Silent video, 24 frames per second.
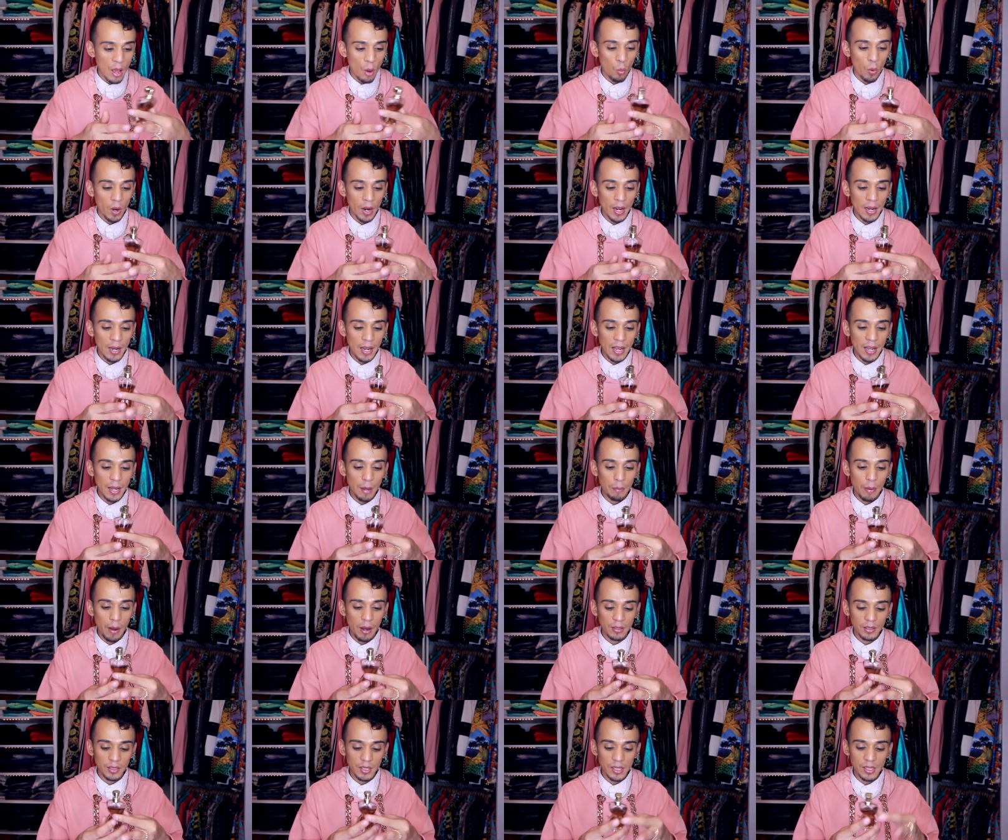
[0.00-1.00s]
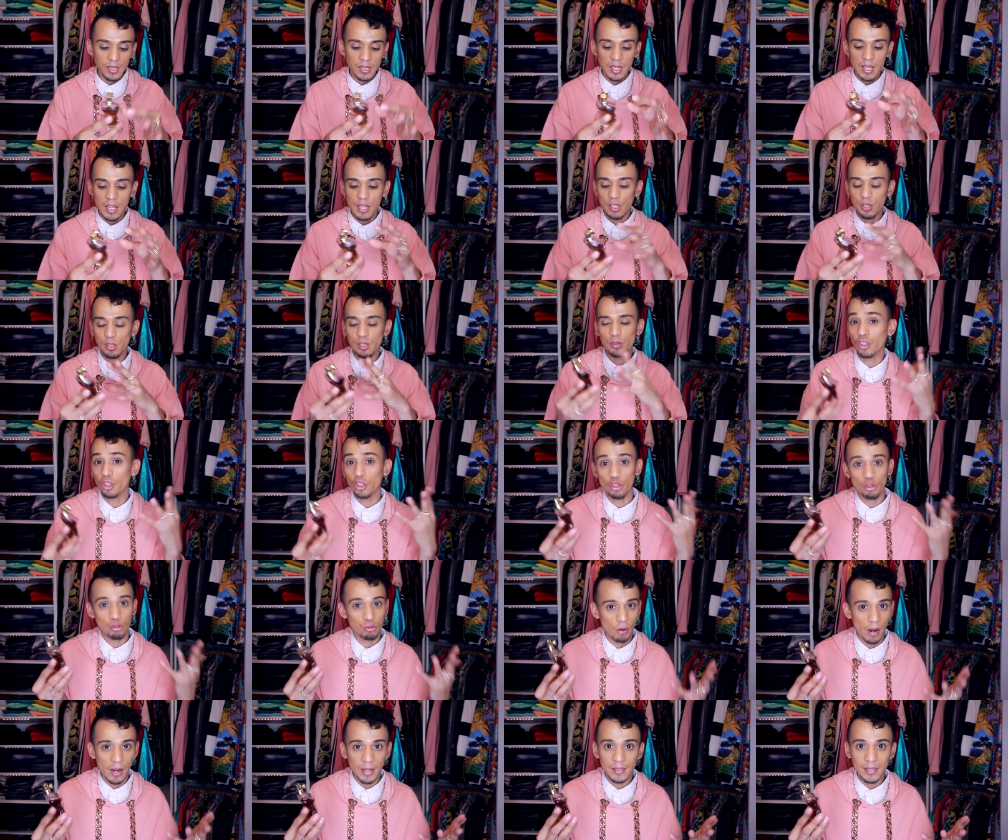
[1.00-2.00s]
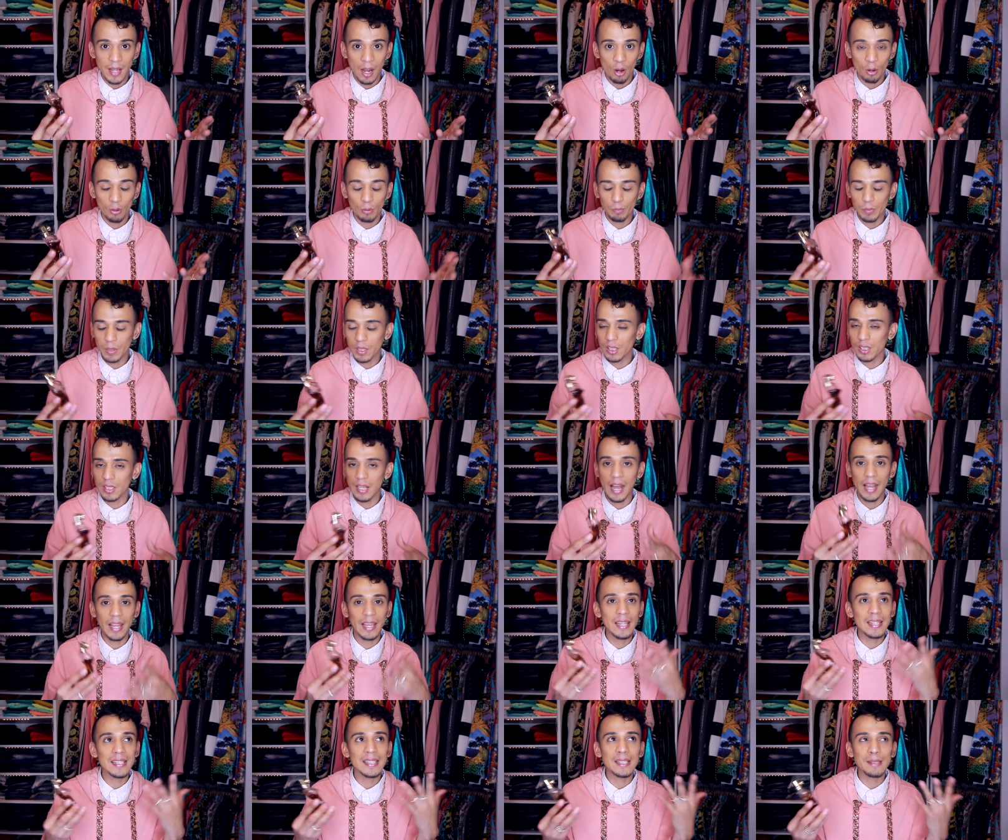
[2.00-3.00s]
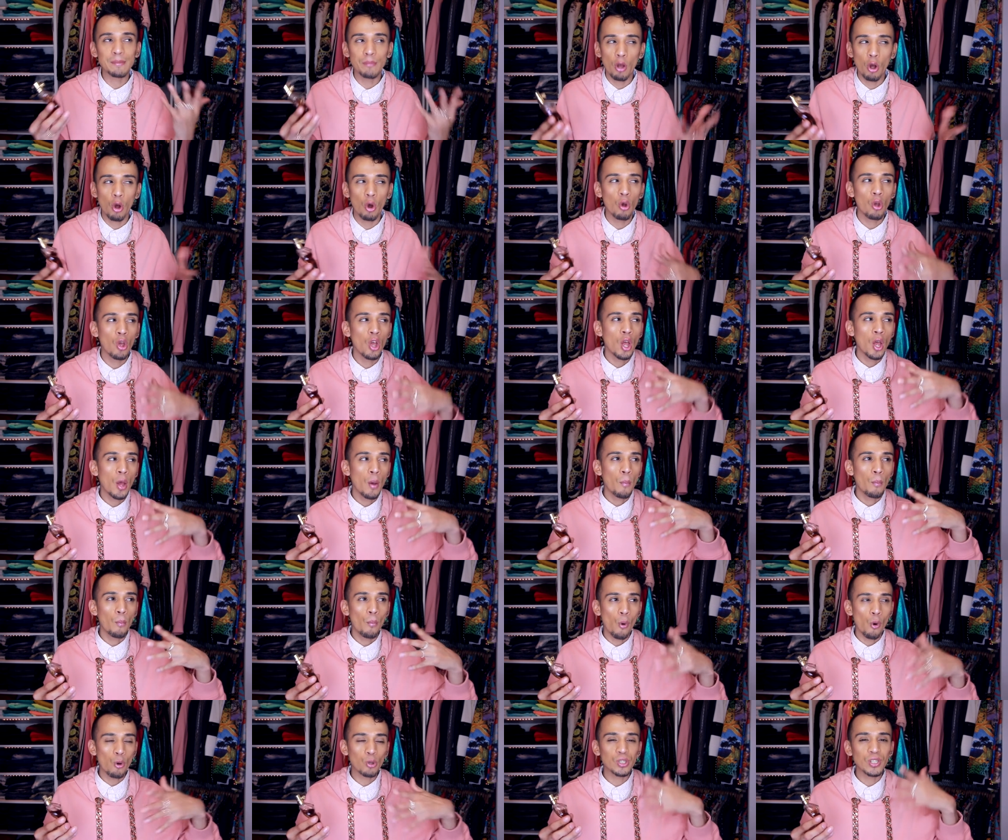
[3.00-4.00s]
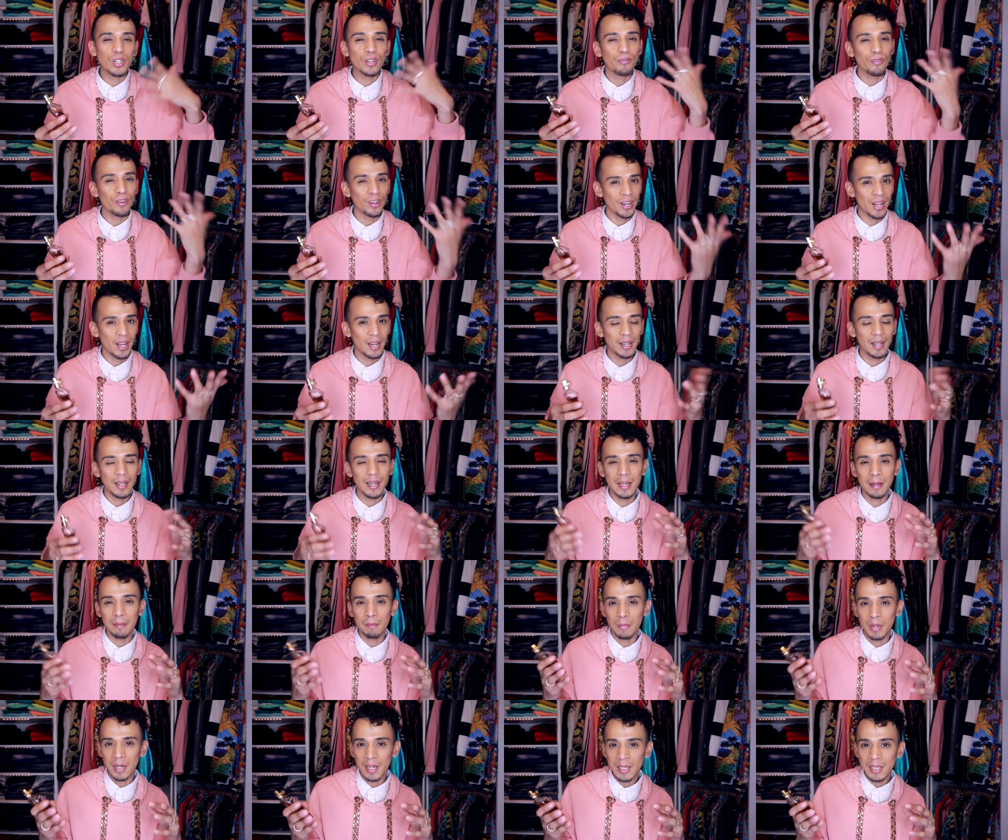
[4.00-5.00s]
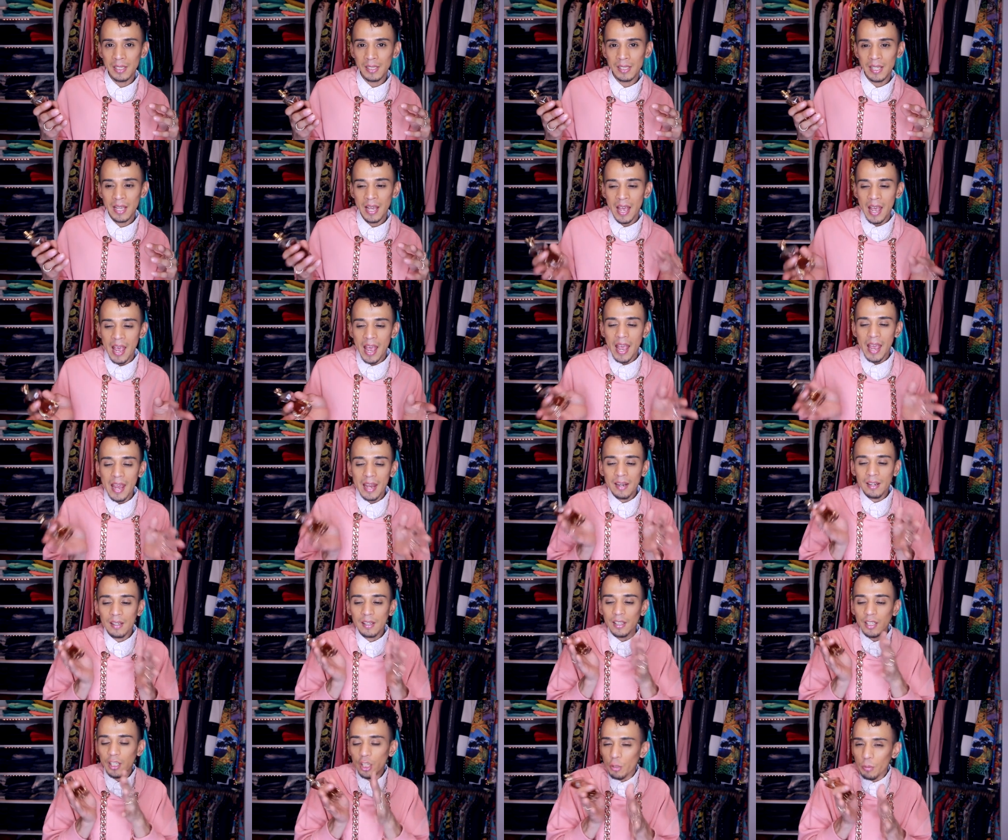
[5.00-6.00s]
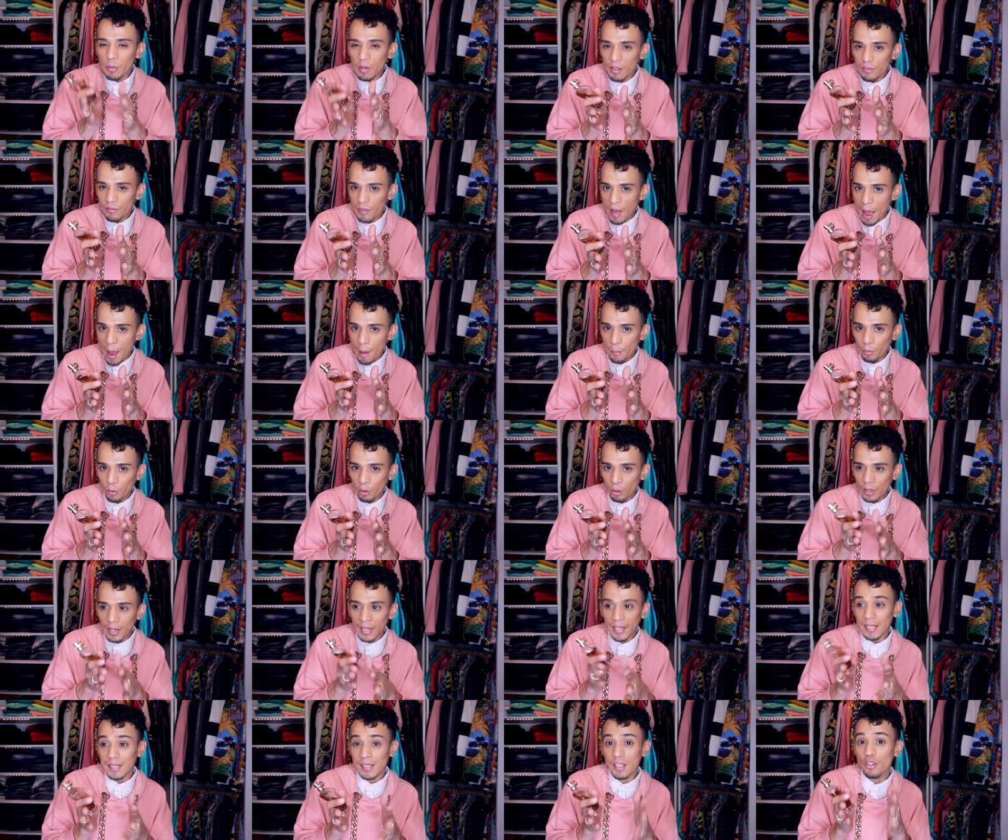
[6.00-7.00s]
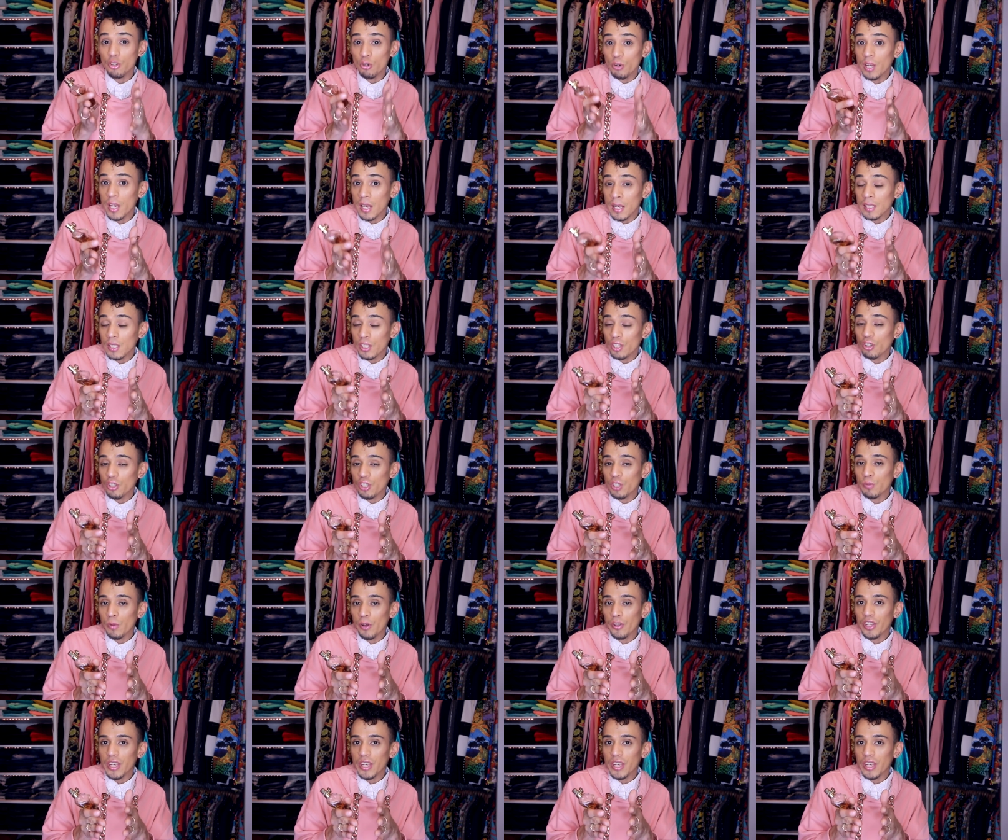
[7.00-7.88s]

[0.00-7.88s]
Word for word: What I like about this is the dry down because I can smell mostly vanilla and musk and a little bit of amber. Like I said, you can still smell